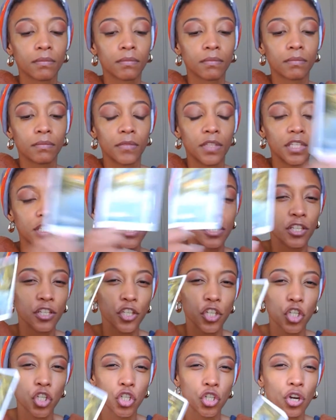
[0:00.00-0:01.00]
This is
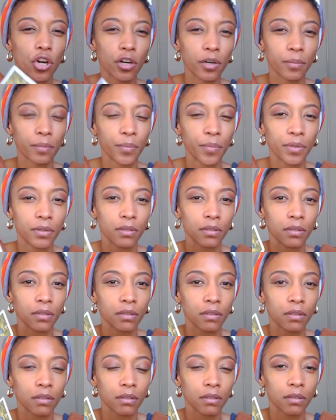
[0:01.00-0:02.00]
sharp
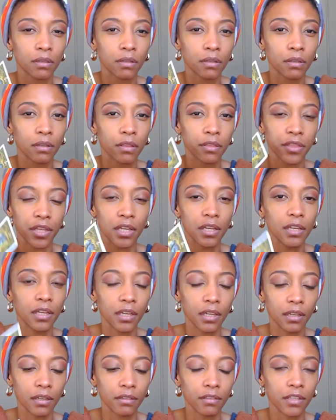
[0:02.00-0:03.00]

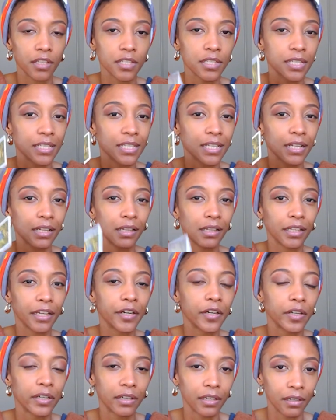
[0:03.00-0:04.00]
thinking. This is
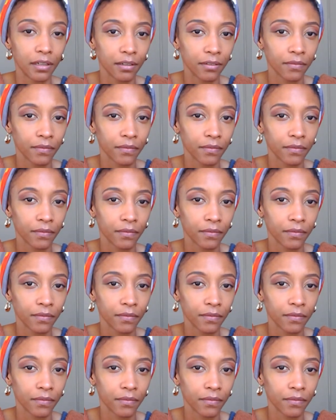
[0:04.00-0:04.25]
clarity.